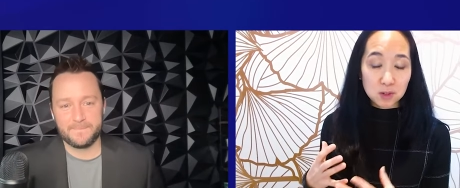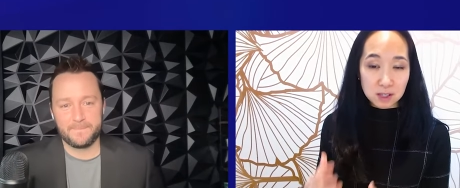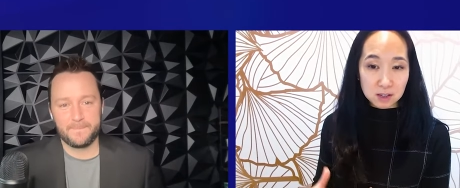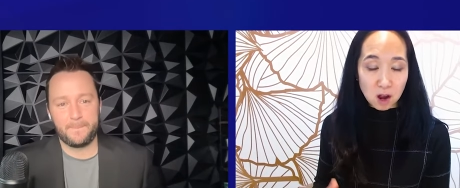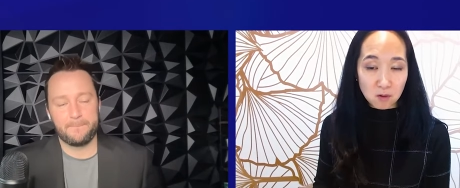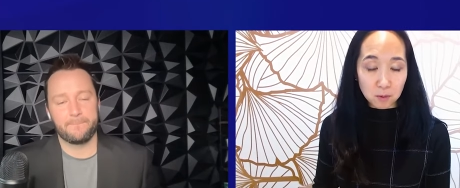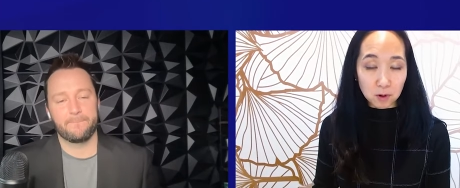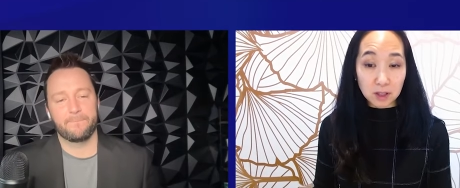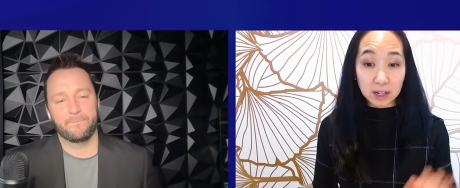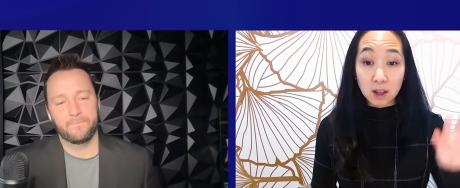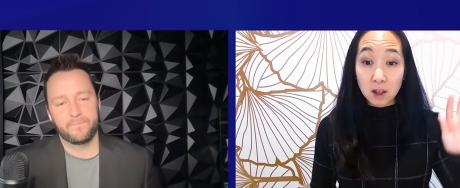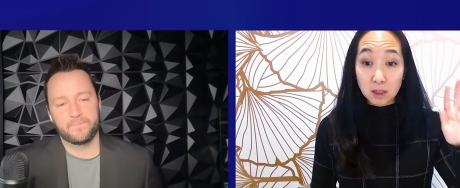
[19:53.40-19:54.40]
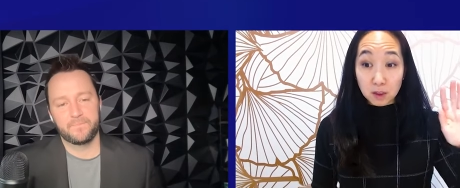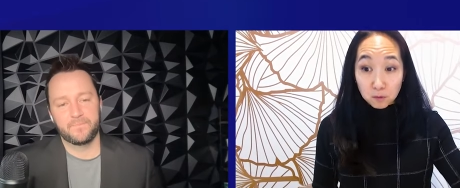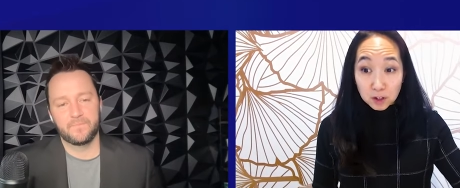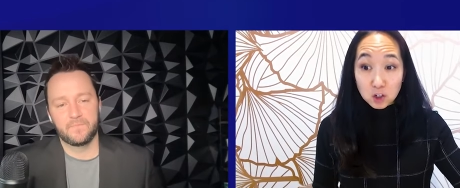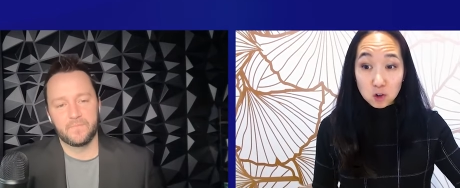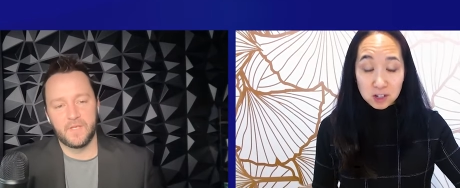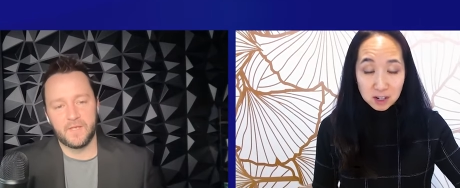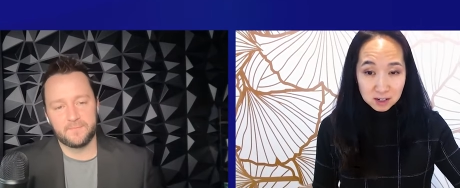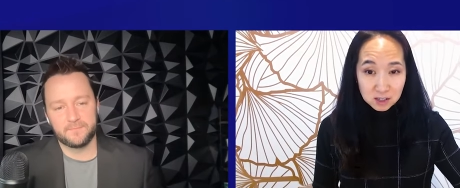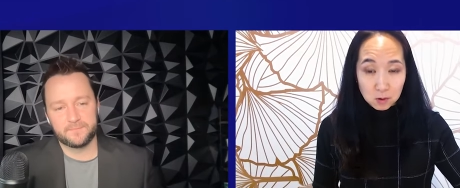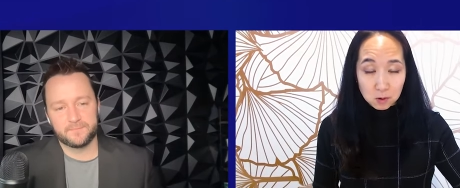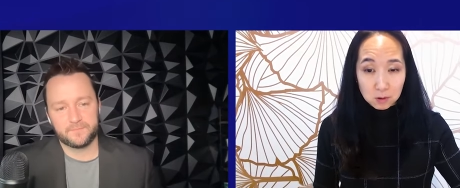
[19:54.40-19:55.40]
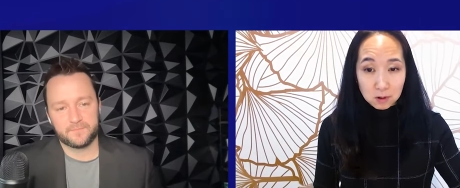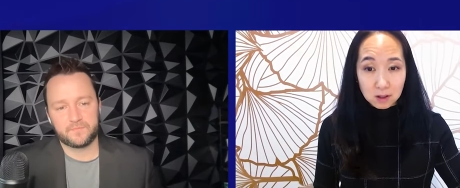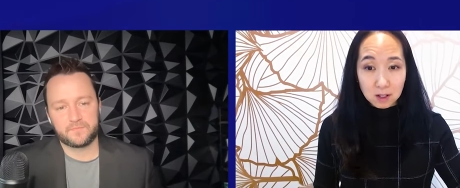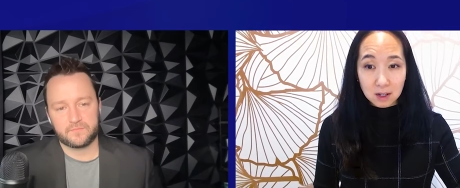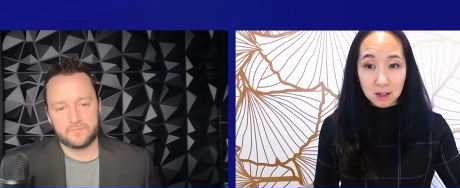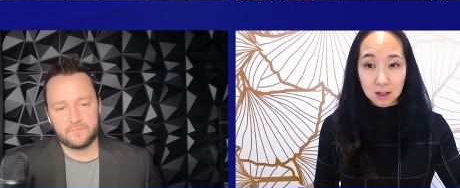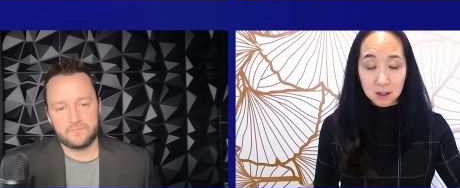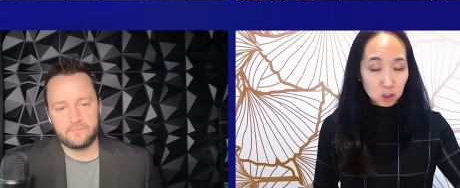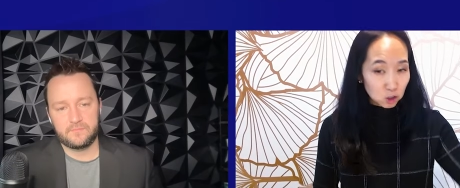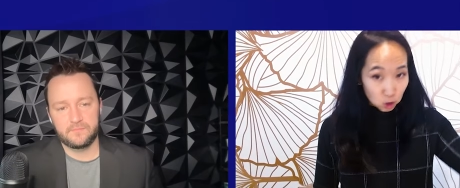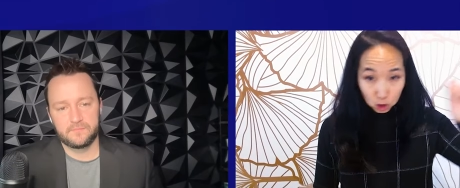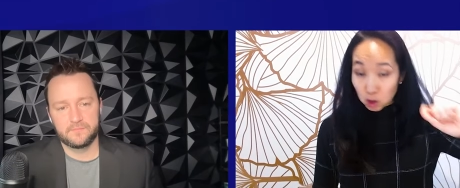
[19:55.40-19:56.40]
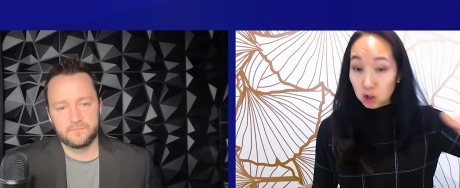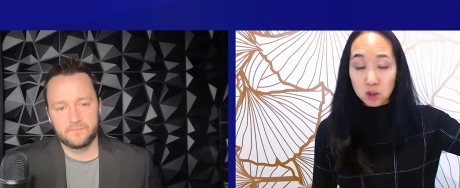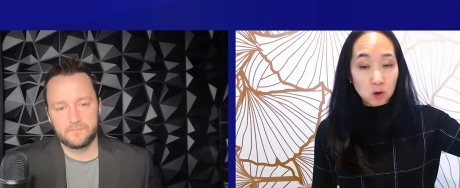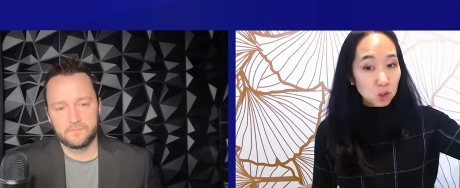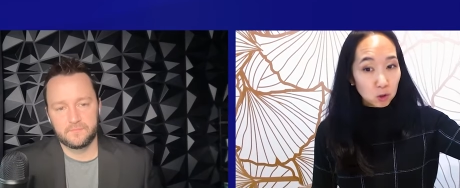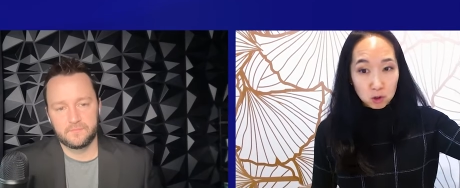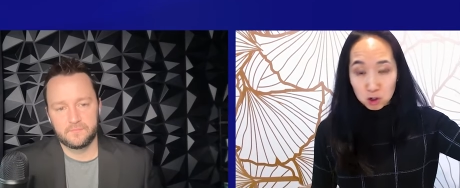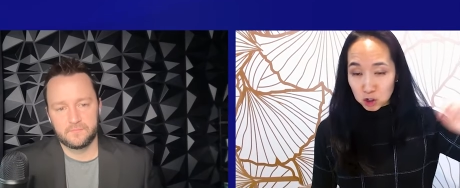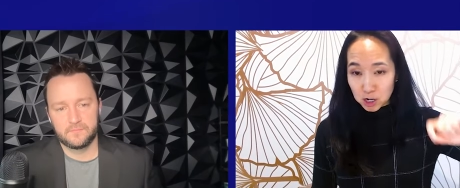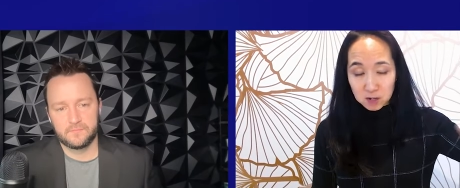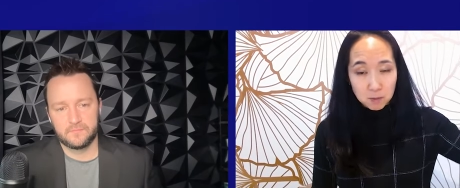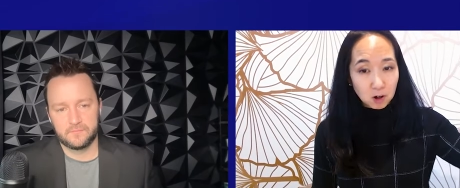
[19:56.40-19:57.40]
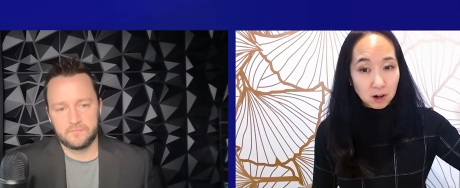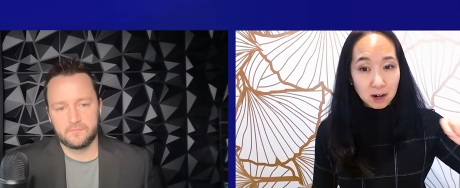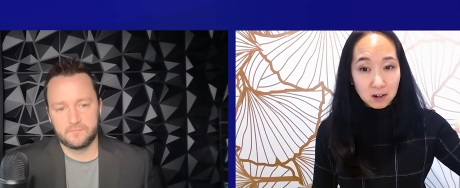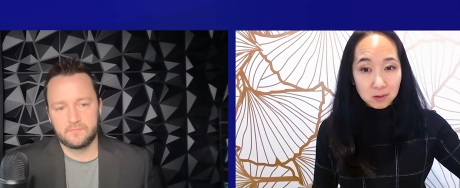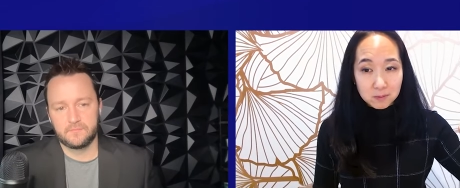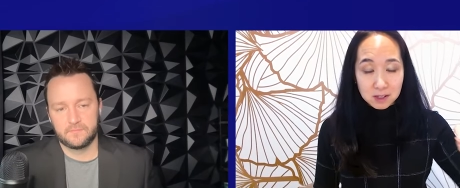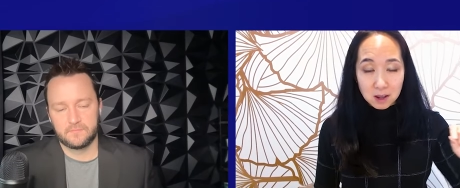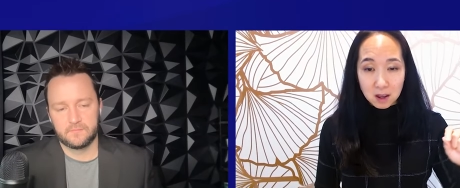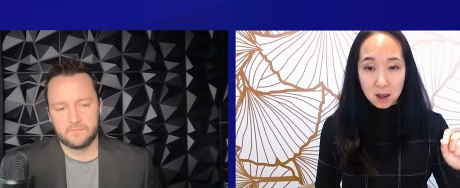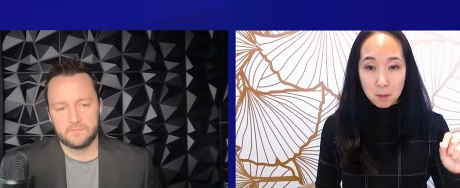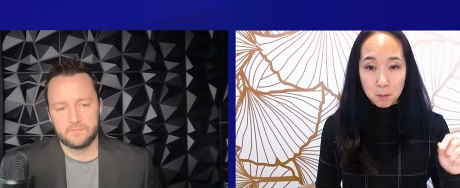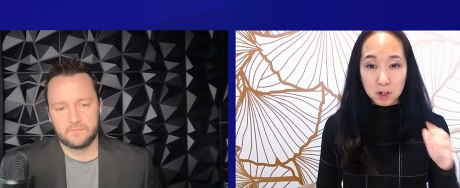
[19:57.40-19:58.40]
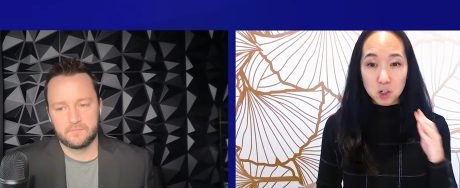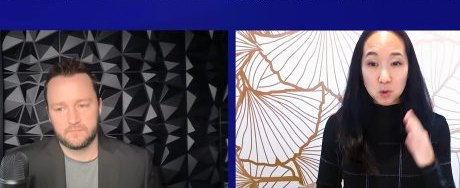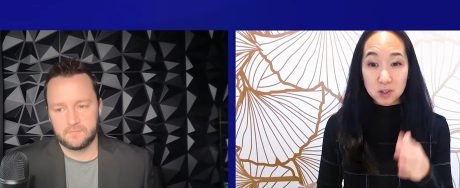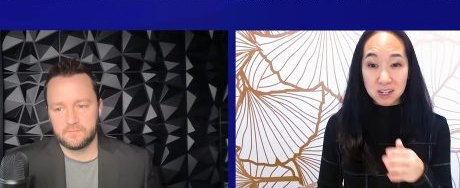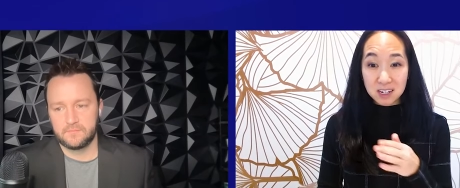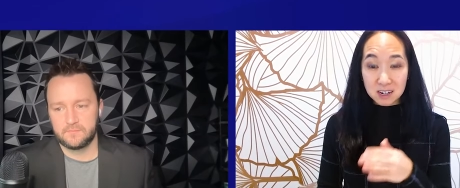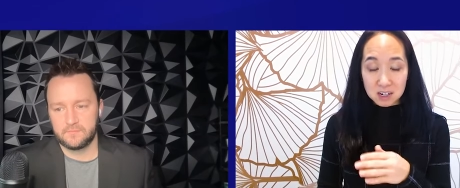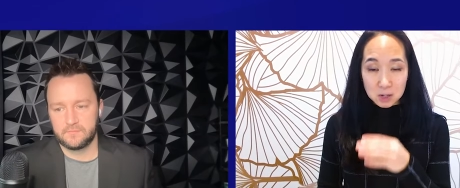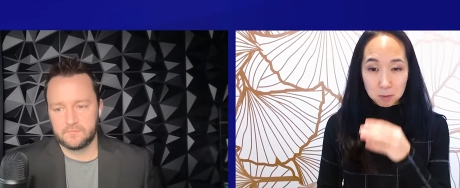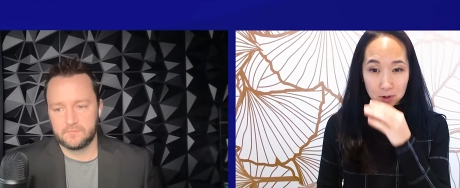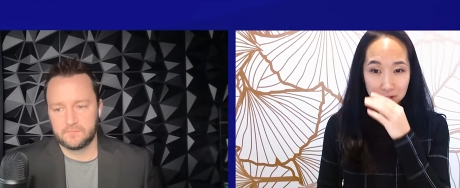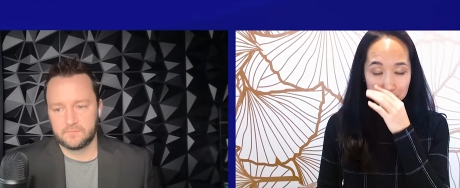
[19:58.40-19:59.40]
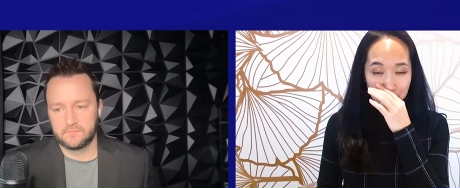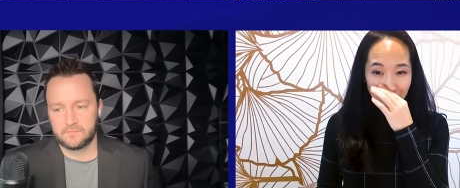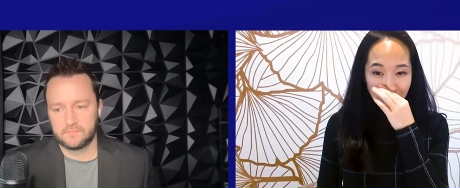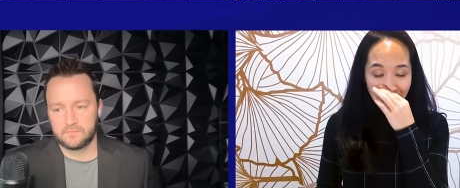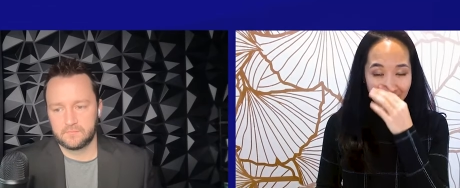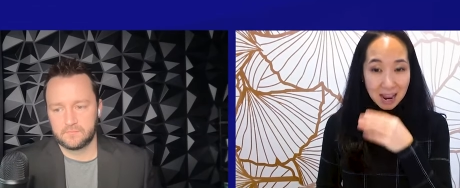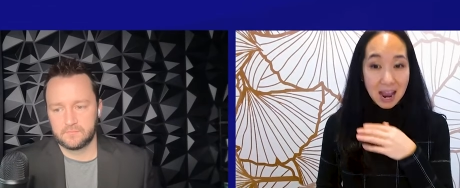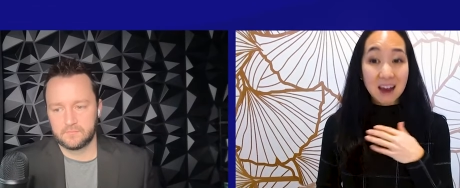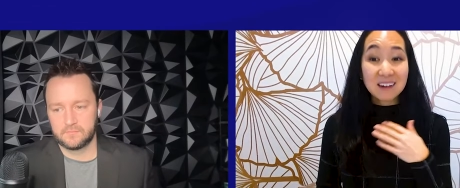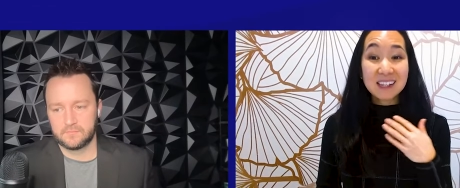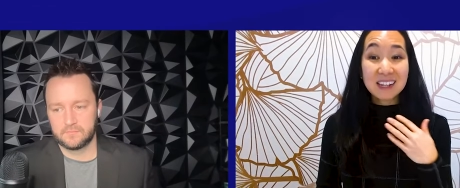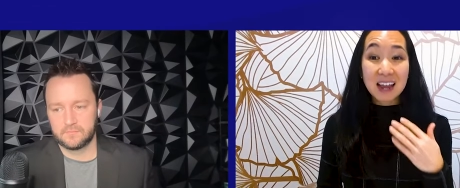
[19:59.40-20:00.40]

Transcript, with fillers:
Speaker 1: the software. Like the feature set is cool. Good, those are good checkmark items, But as you dig in deeper and deeper, how does it